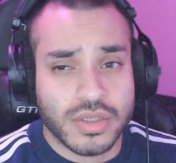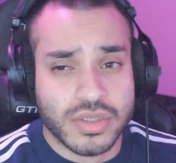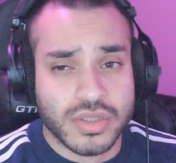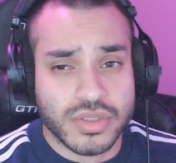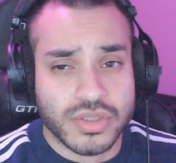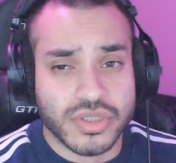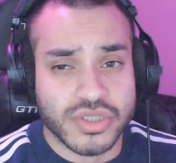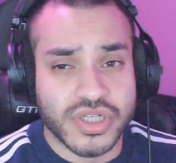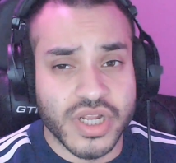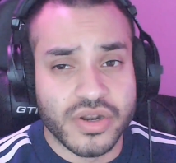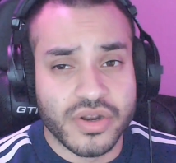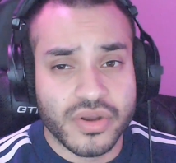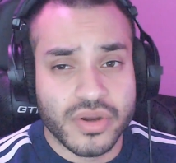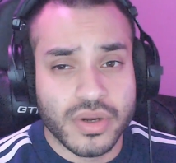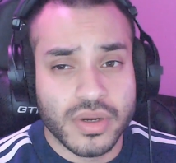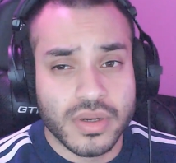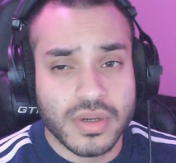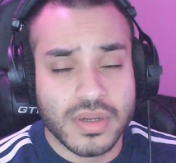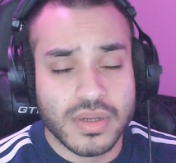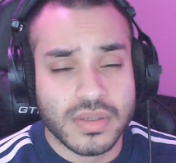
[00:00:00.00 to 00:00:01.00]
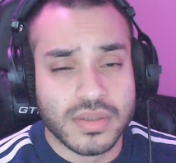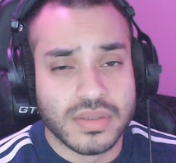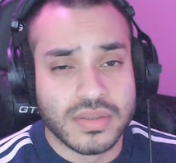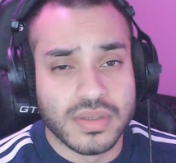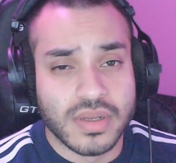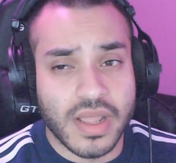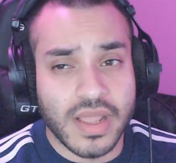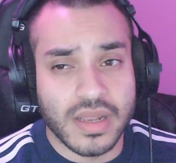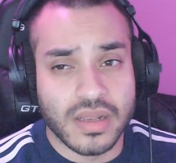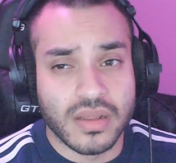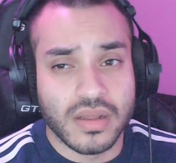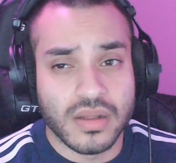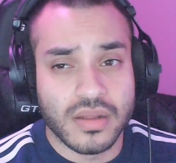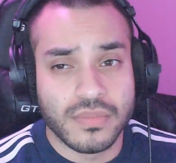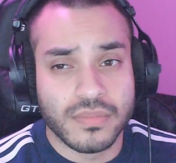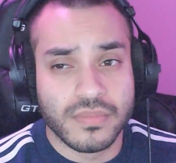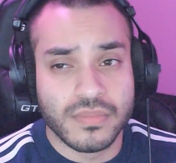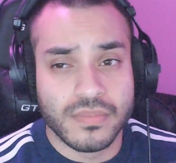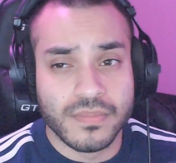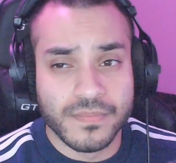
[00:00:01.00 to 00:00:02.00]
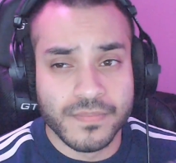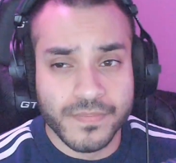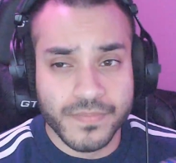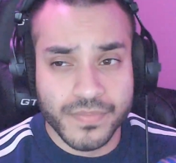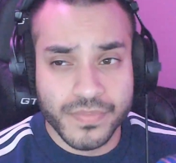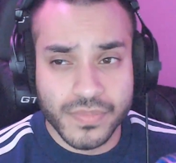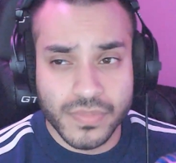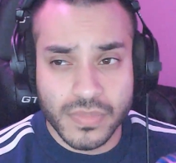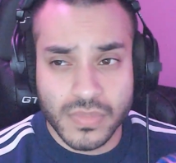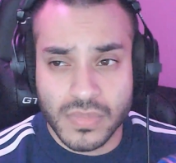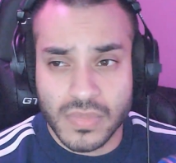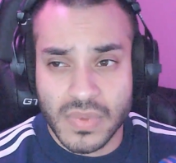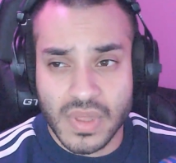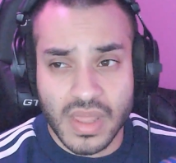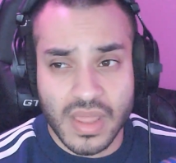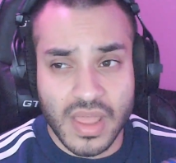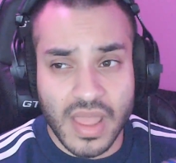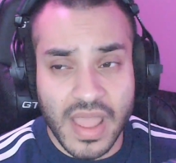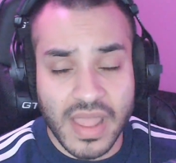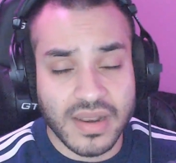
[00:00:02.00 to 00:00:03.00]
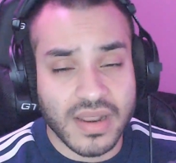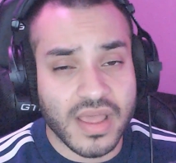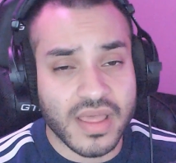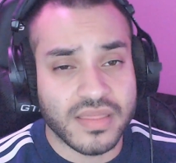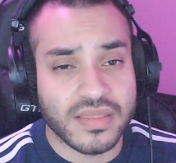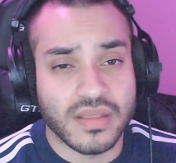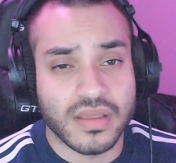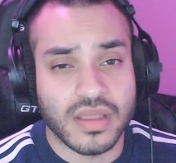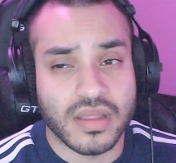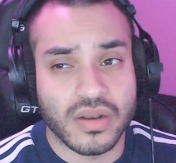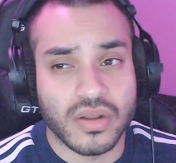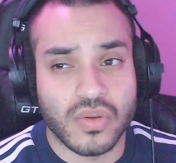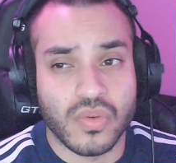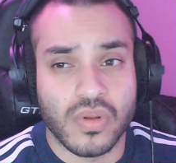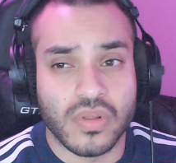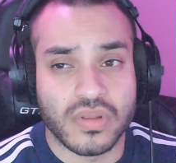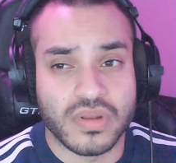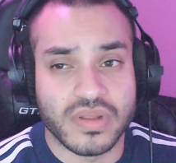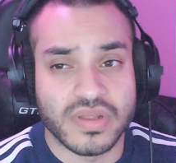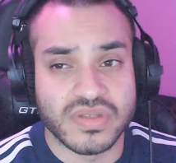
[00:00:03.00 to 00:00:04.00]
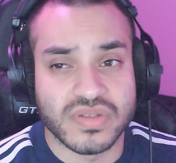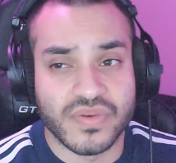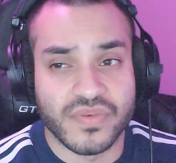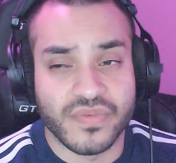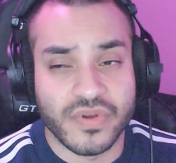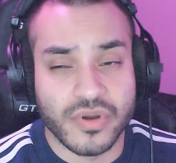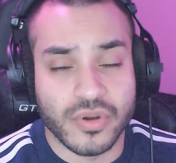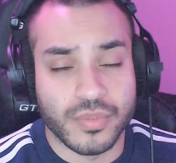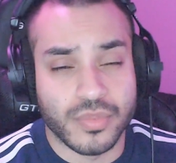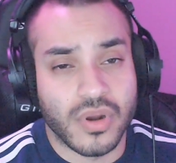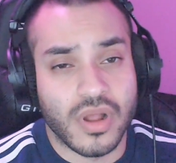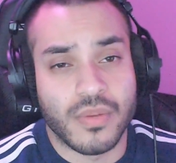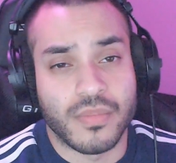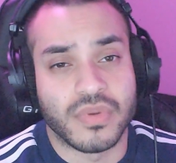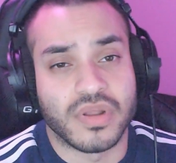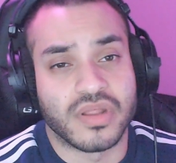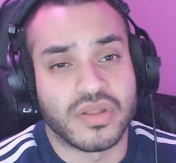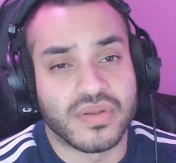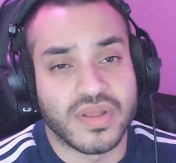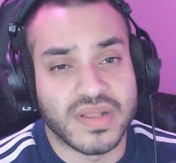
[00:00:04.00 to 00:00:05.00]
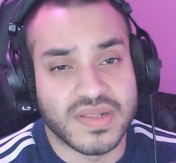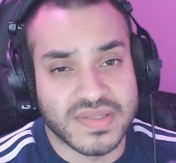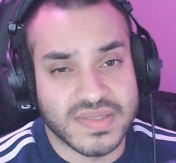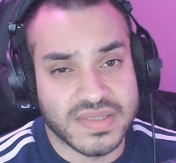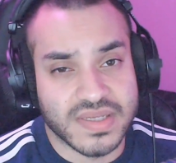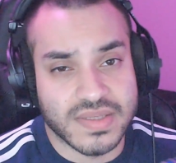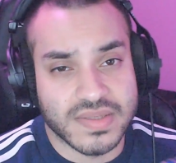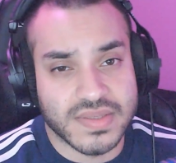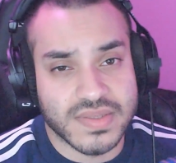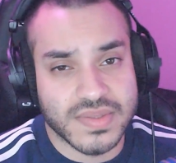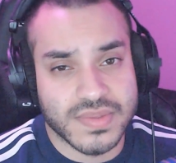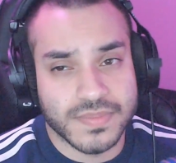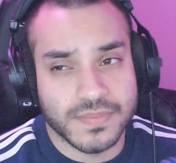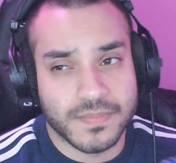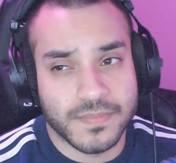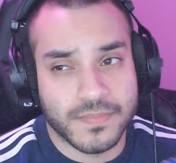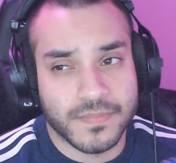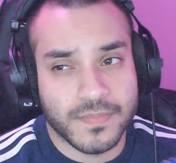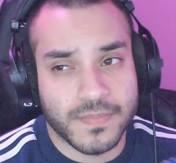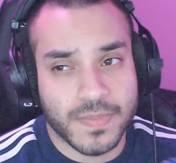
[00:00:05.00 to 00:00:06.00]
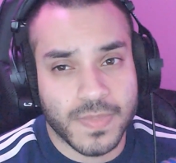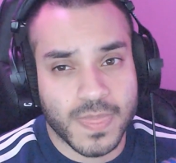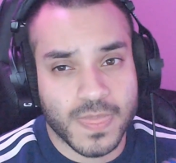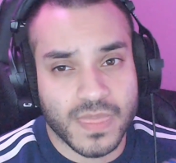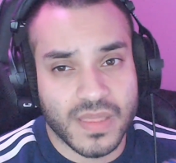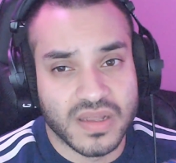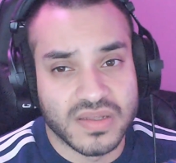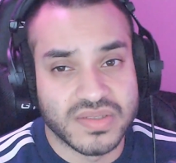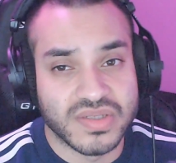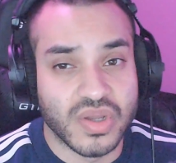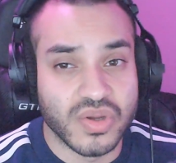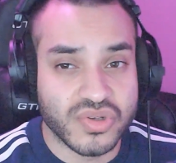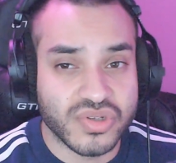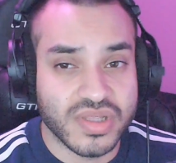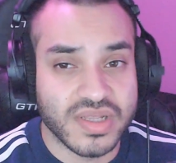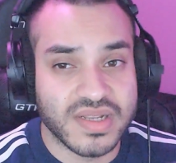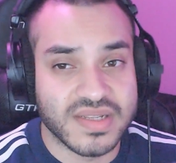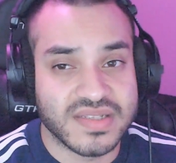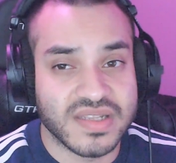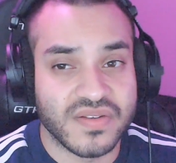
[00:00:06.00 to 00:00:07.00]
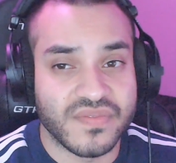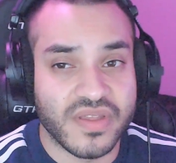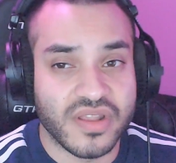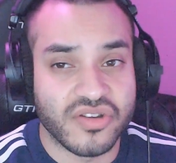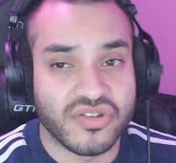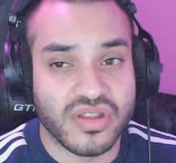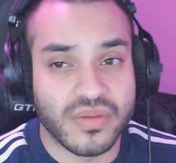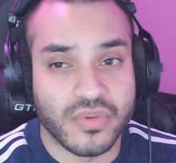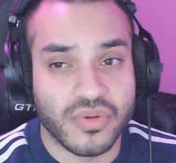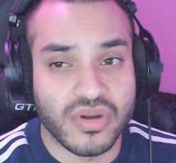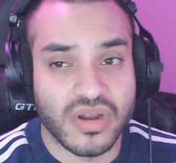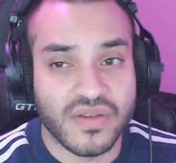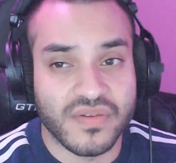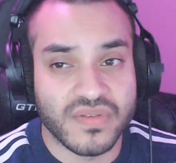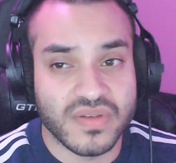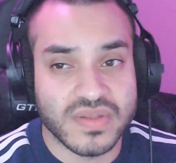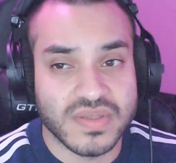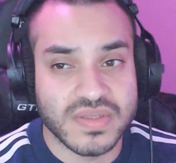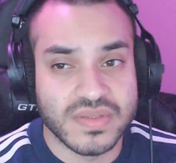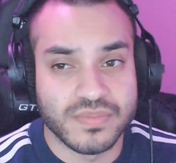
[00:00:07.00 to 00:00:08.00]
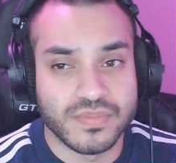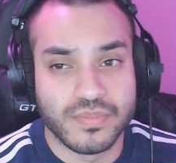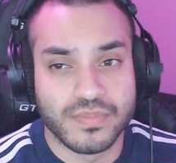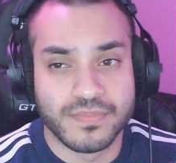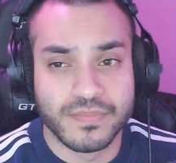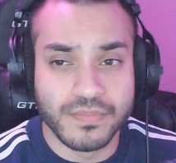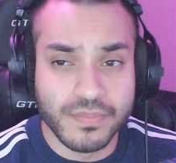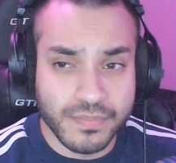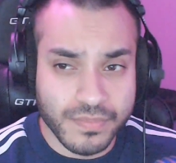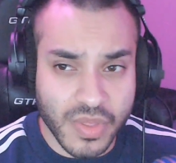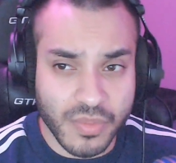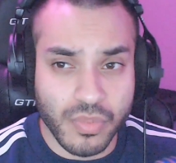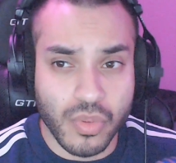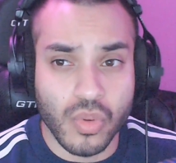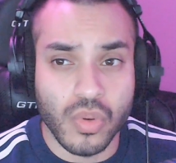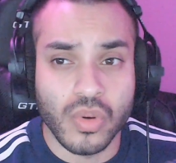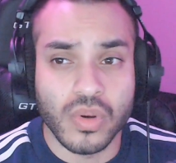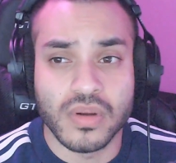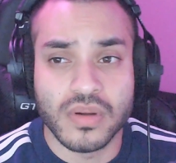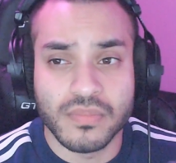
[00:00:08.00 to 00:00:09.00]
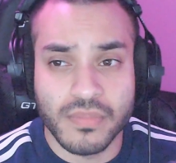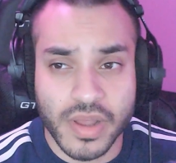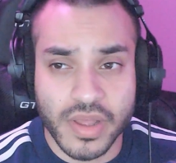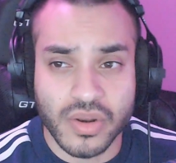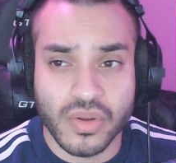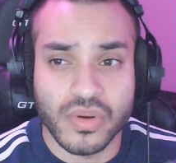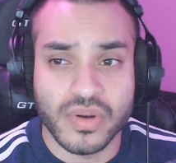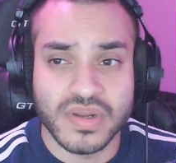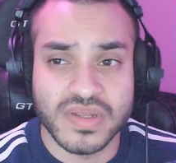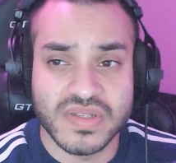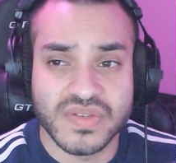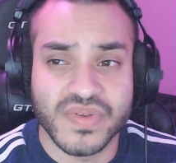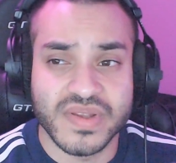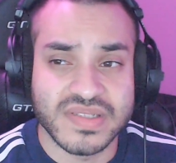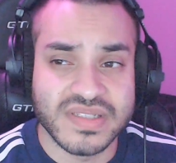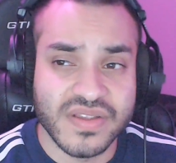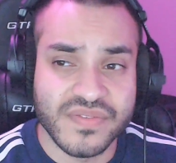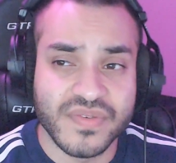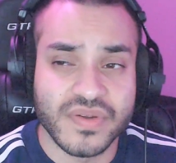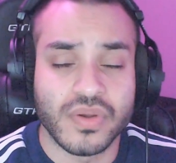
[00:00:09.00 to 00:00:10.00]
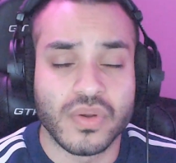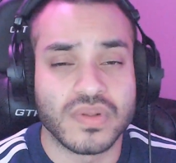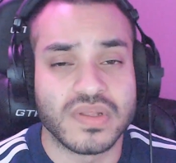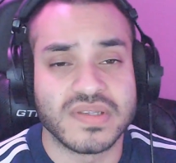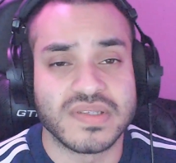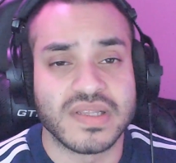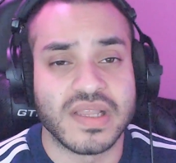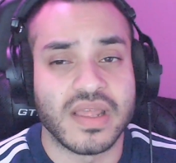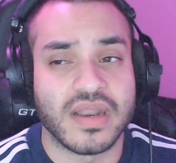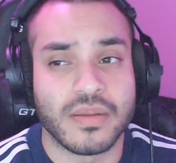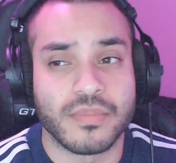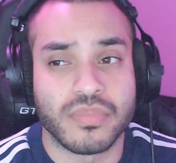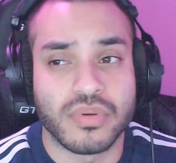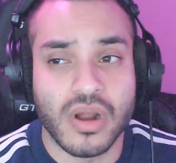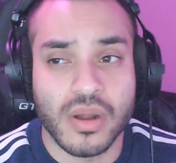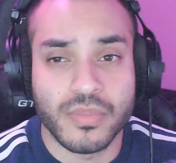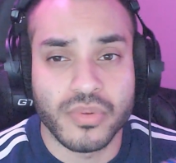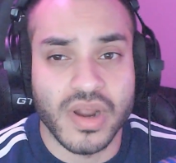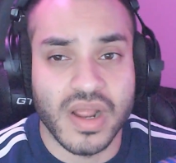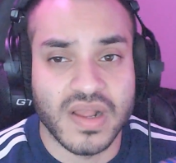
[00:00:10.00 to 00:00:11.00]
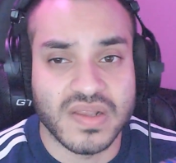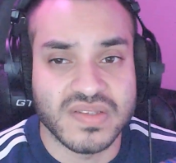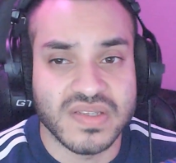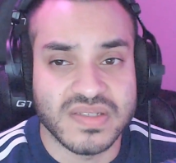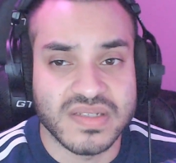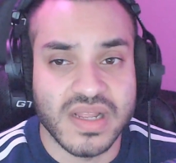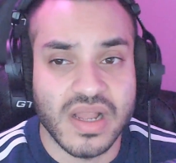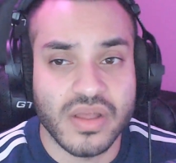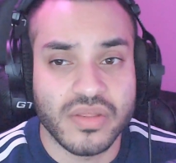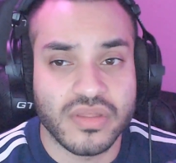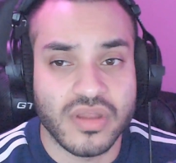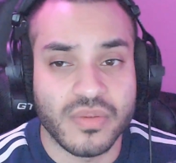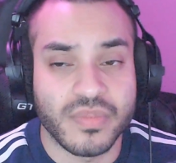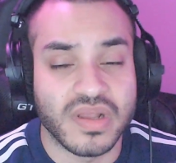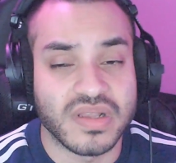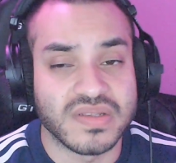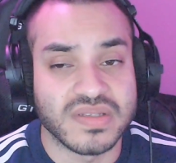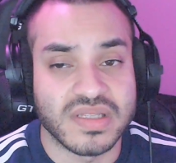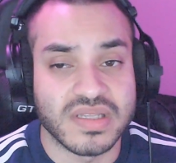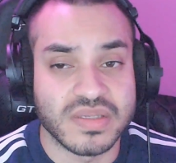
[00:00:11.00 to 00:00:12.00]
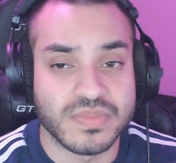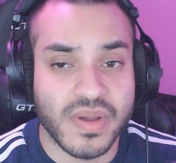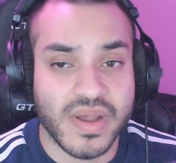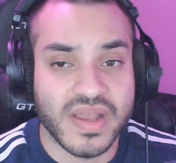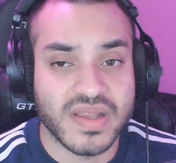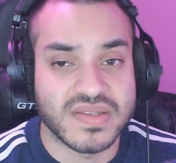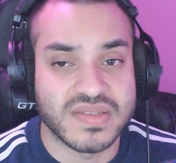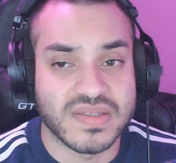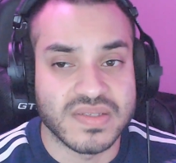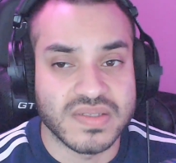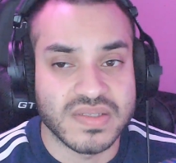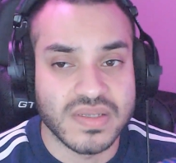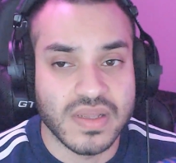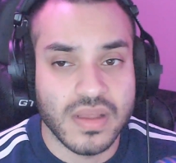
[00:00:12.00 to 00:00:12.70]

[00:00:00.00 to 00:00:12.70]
Gender, income, and ethnic inequalities are very prominent in the United States. Socially disadvantaged demographics, the poor, minorities, face difficulties in getting proper access to healthcare because of these biases.